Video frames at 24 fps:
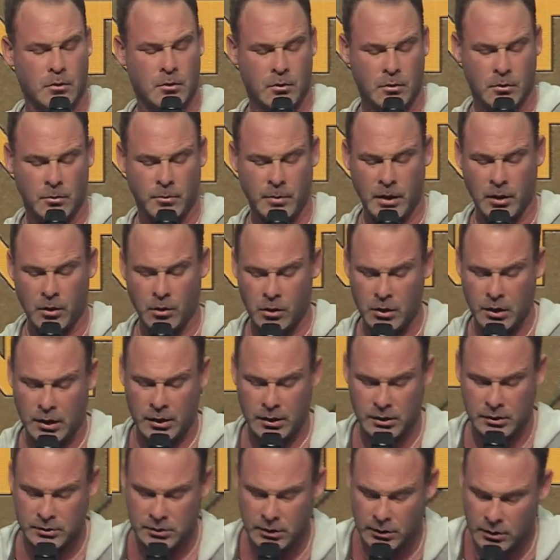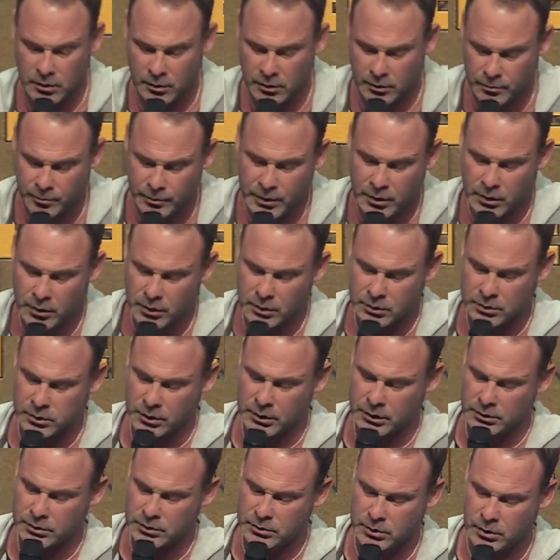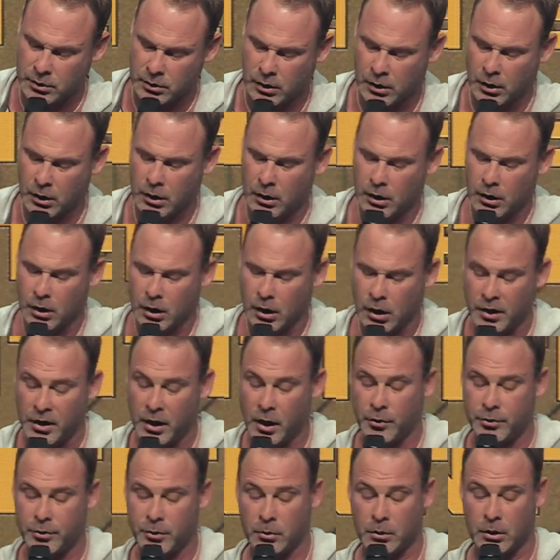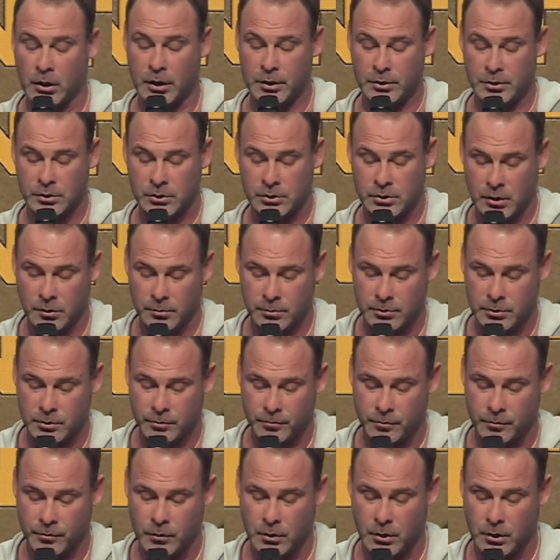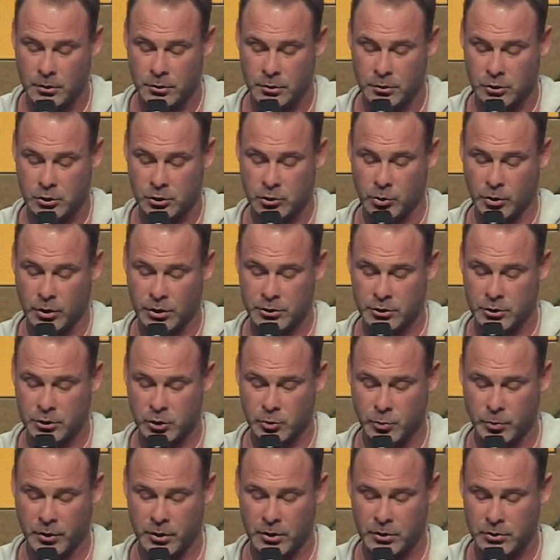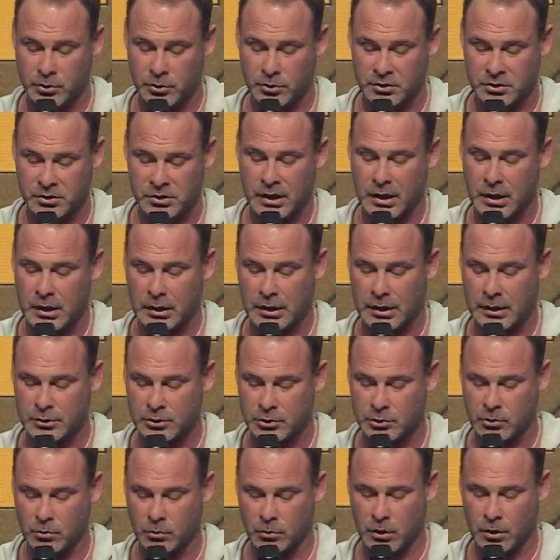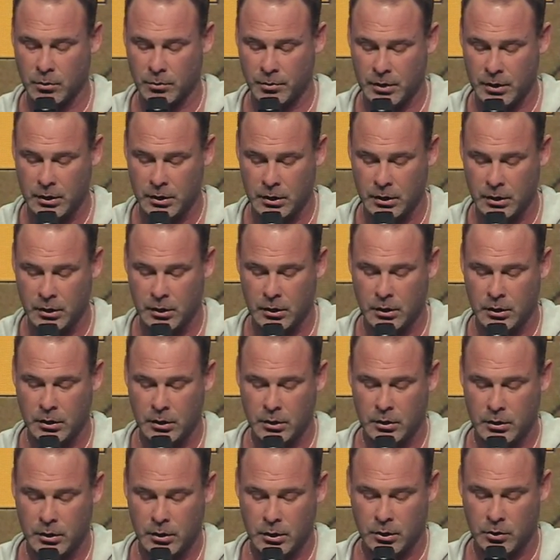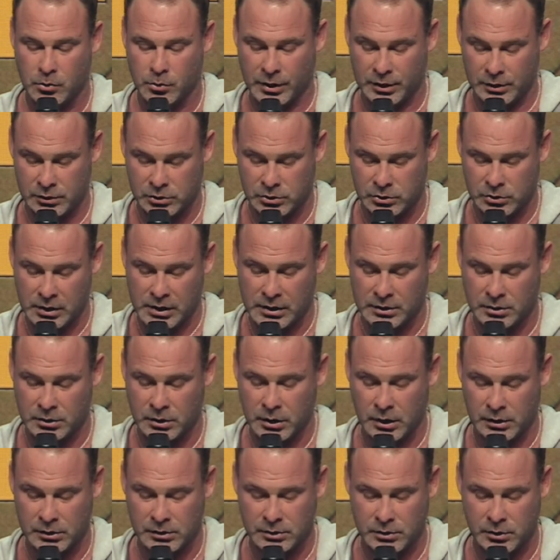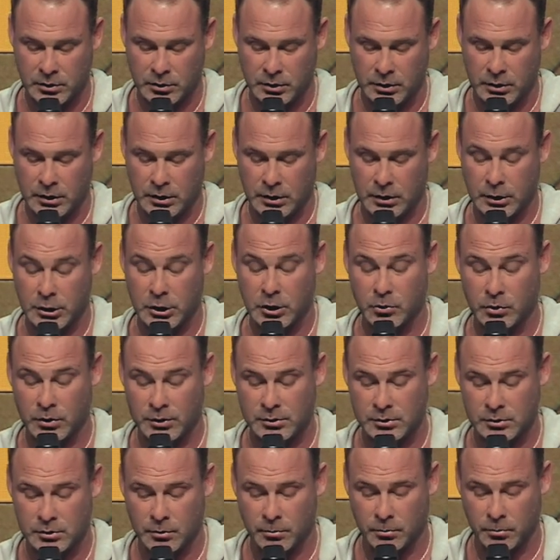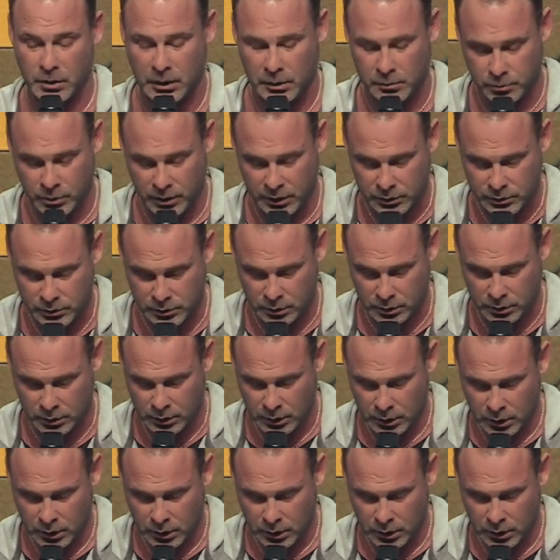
The Mayo Clinic said that bitterness leads to unhealthy relationships, it destroys your spiritual and psychological well being, it creates stress and hostility, it increases your blood pressure,